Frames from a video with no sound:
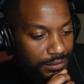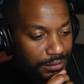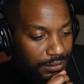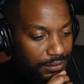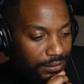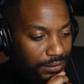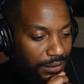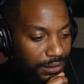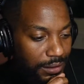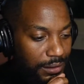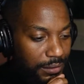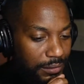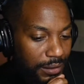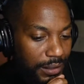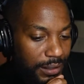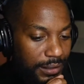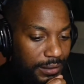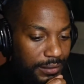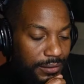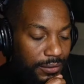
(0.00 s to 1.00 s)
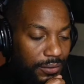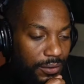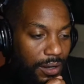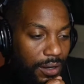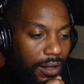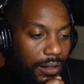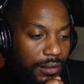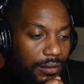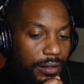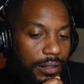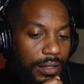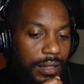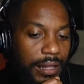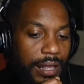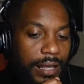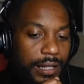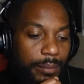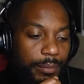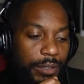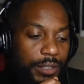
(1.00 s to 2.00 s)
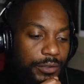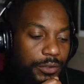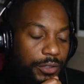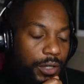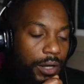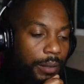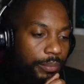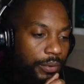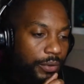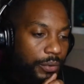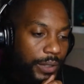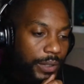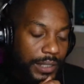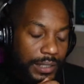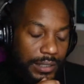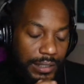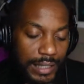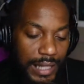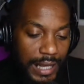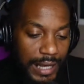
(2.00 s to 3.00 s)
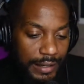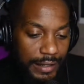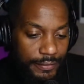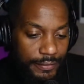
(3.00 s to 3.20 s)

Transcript: All right, so caller on the line. I'm going to drop you in the live.